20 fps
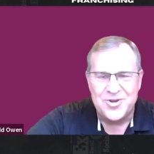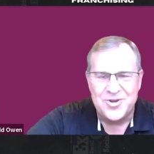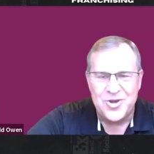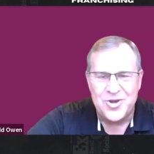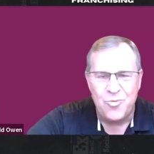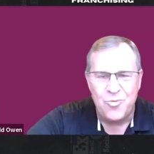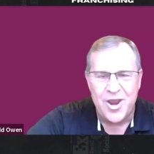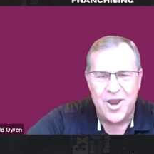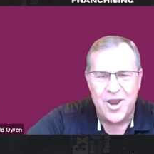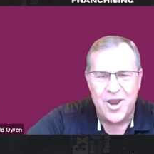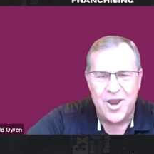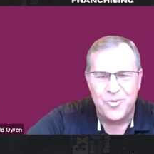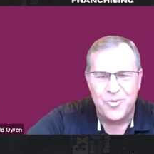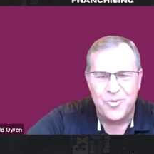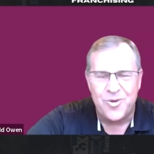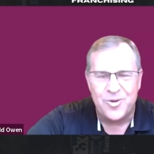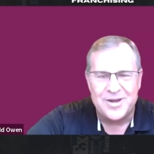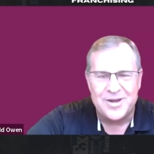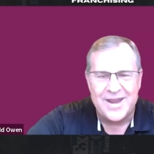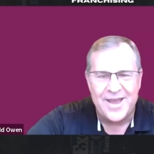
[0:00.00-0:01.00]
No way are we
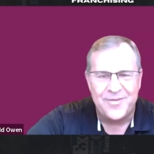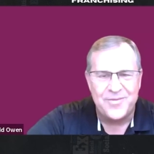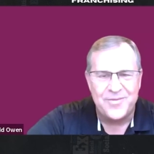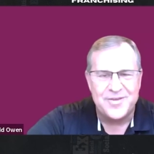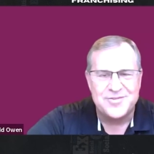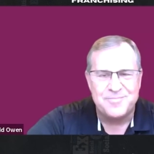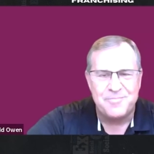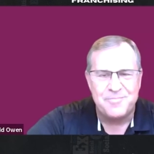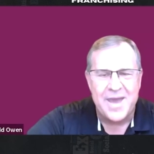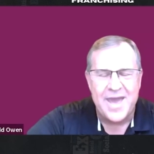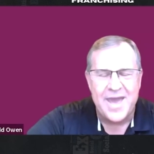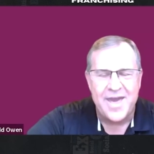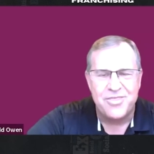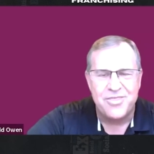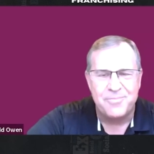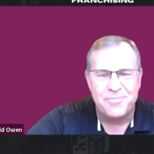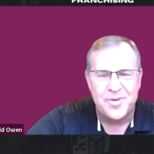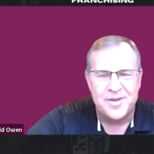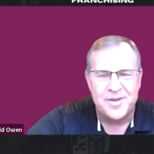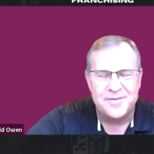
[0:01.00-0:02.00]
going down this path.
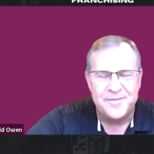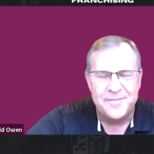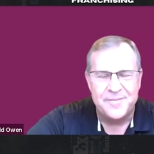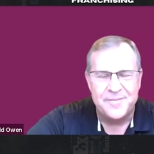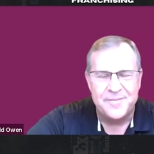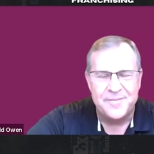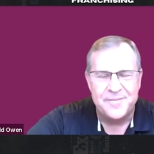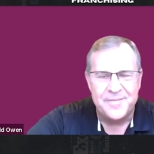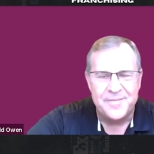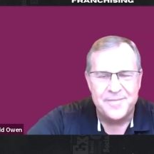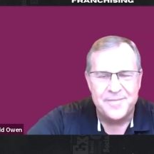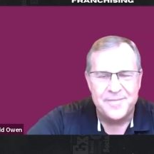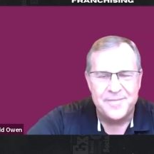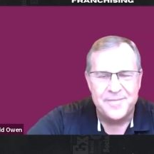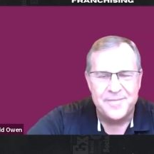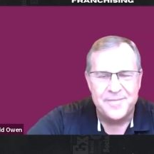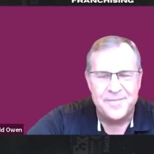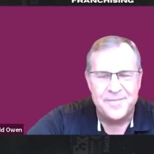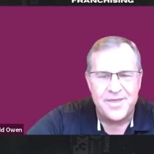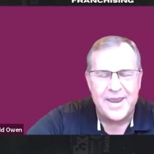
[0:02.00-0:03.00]
But
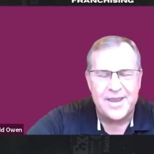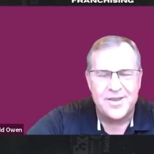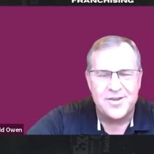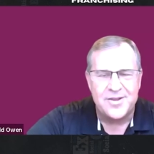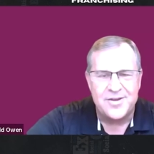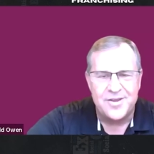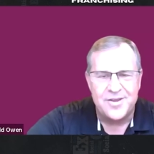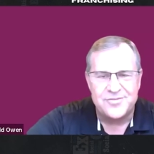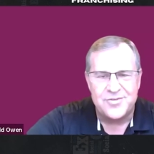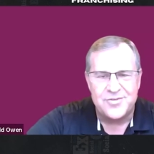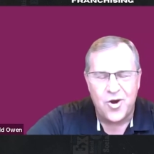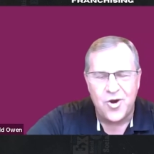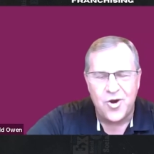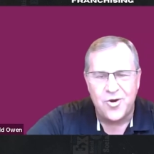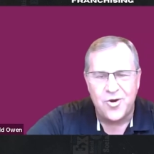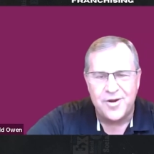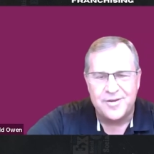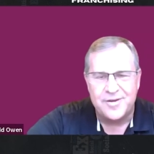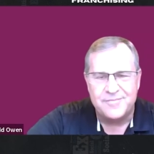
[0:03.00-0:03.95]
thank goodness her